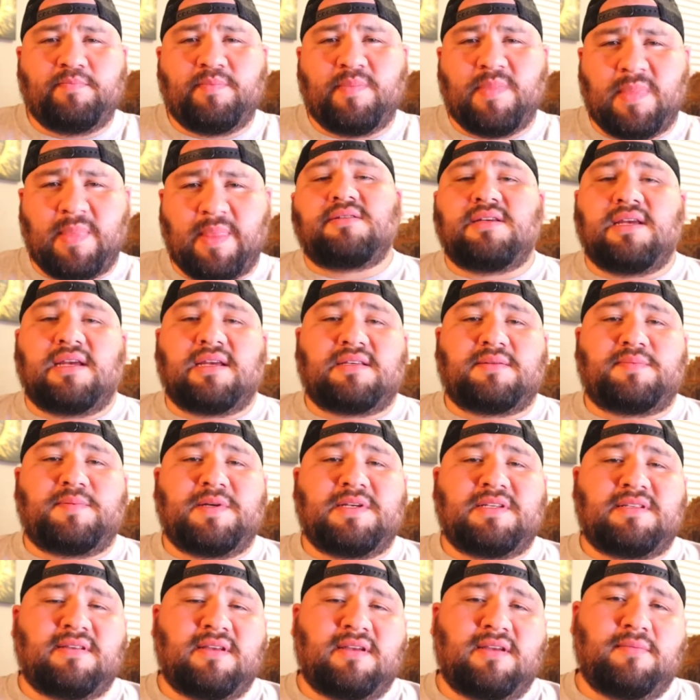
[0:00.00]
She
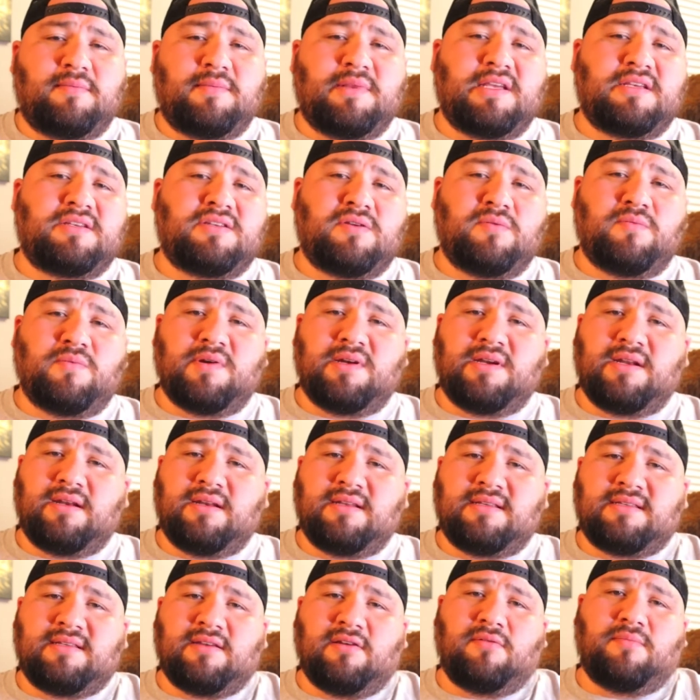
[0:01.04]
expressed to him that she wanted to
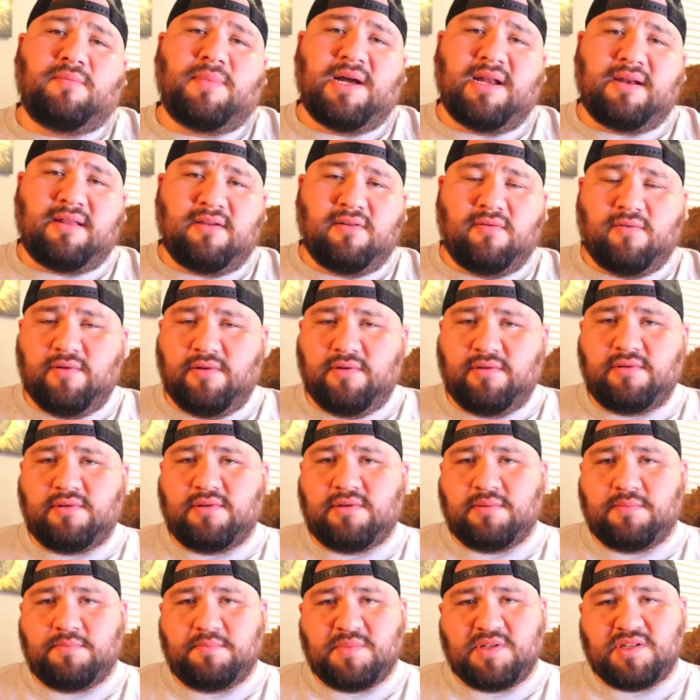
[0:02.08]
sell body
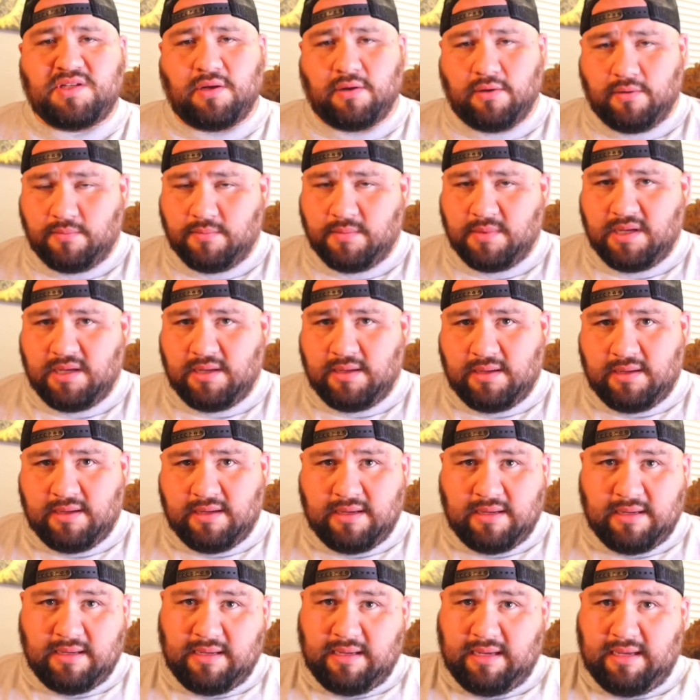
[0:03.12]
oils, so
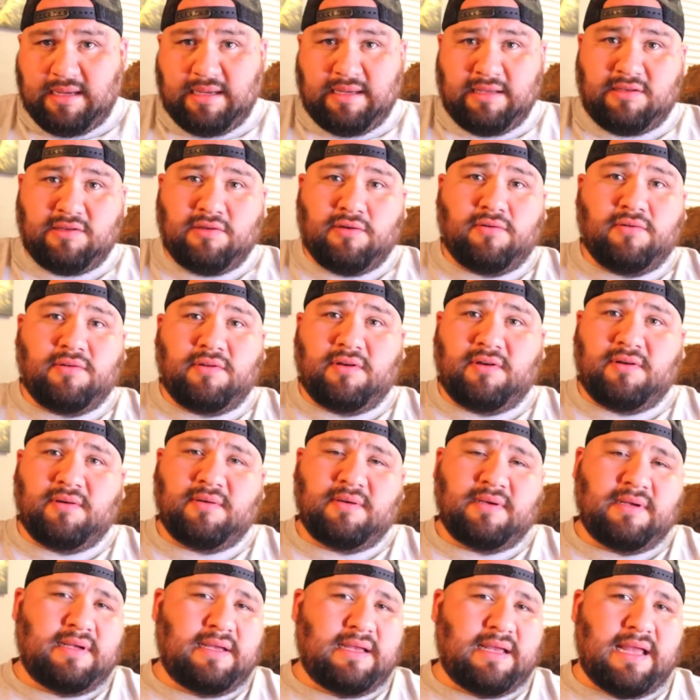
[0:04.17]
he told her,
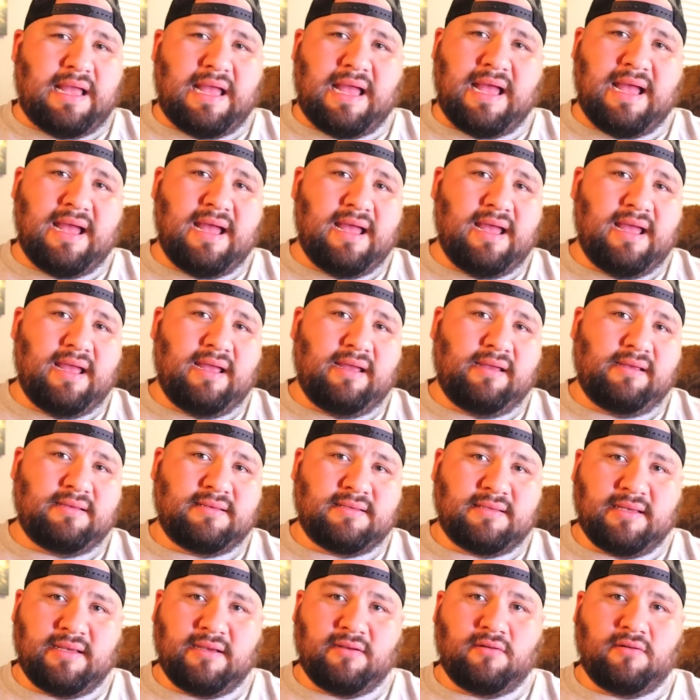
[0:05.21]
I
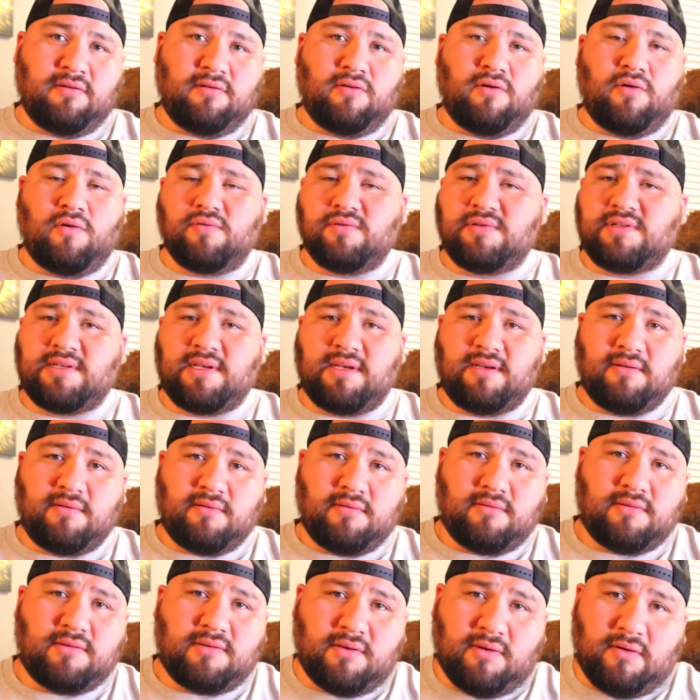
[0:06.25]
sell
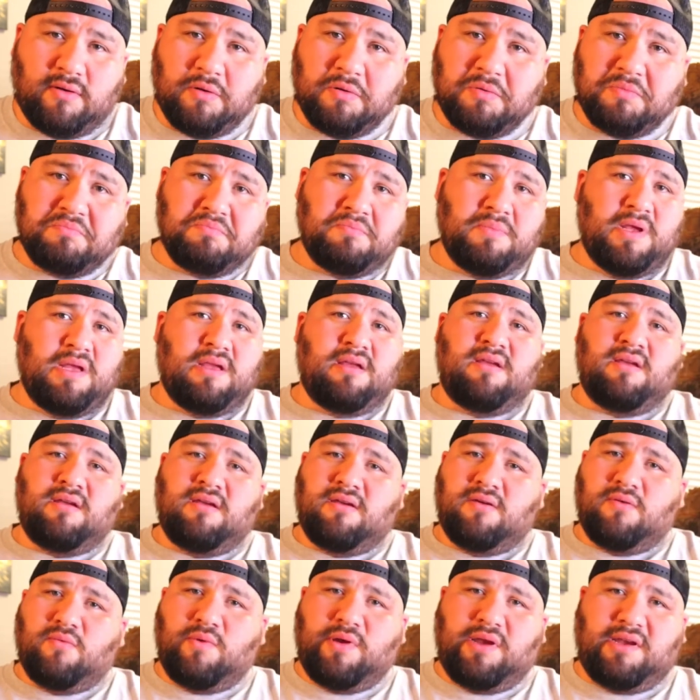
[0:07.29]
wholesale, so
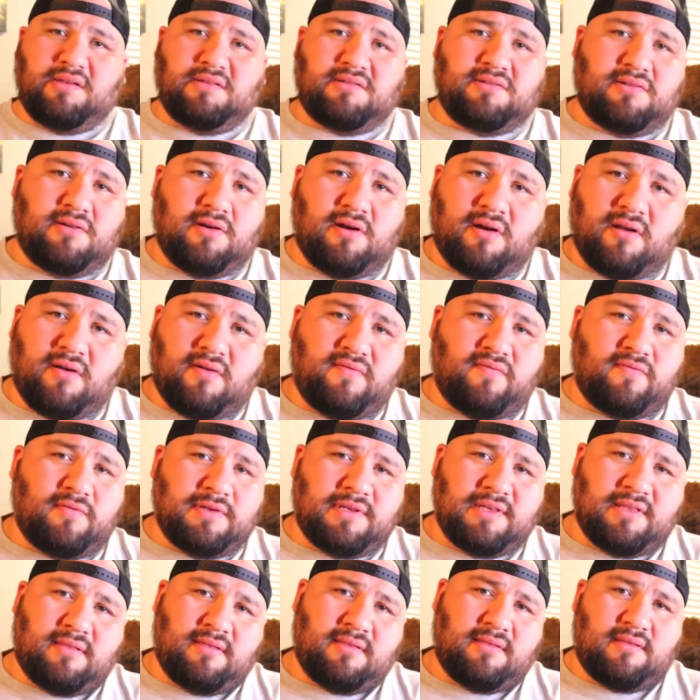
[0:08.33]
we can start off
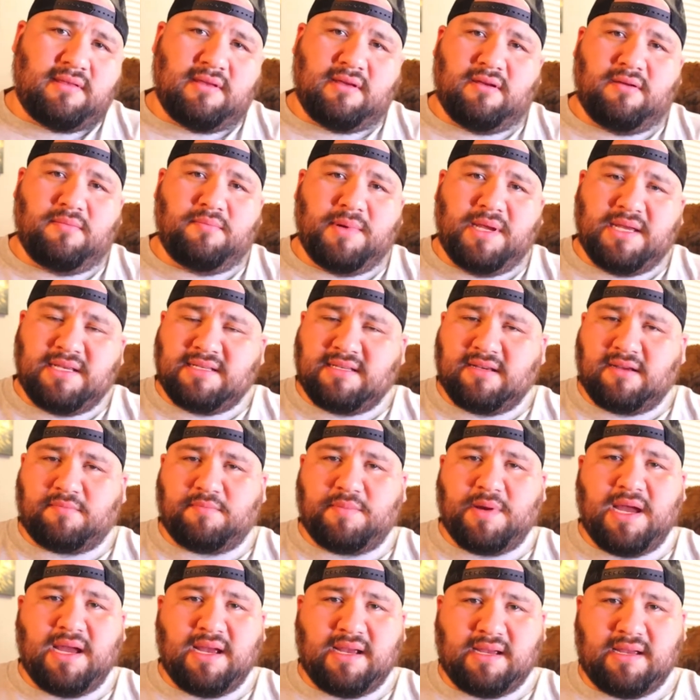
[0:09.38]
with a basic
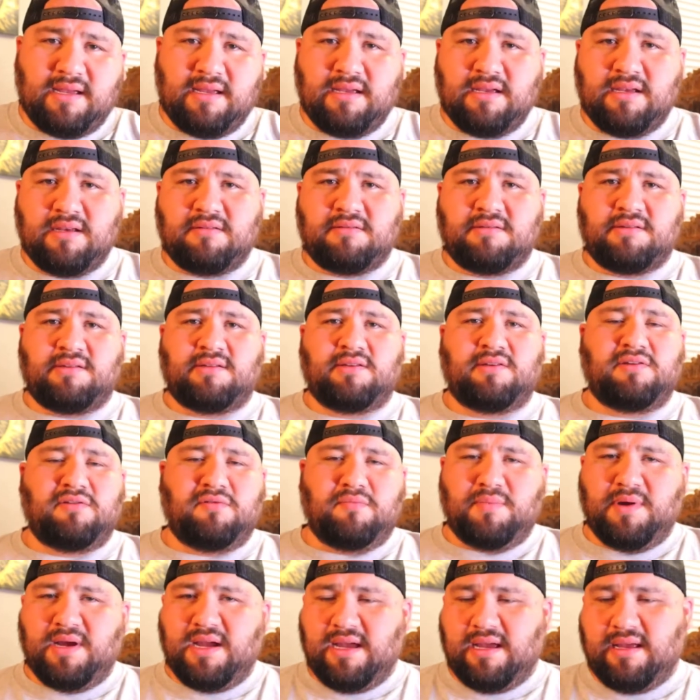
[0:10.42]
package. You
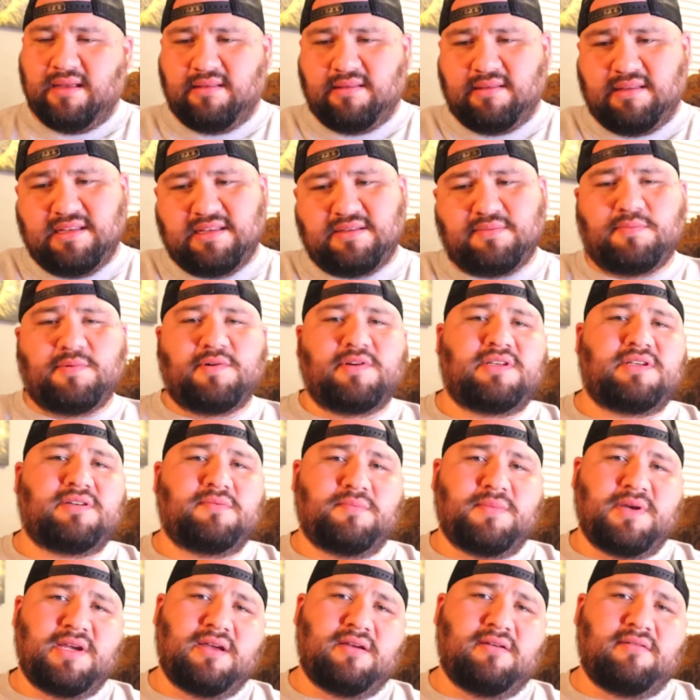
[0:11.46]
buy this much
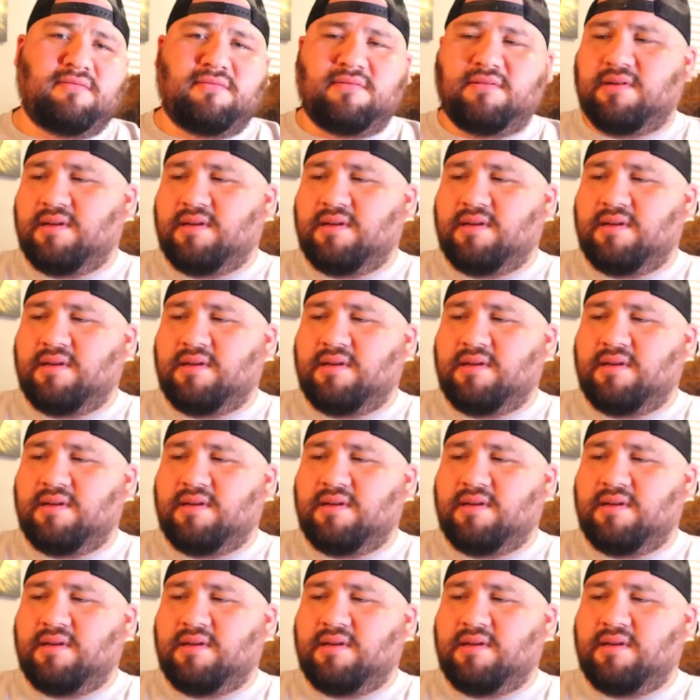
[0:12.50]
amount,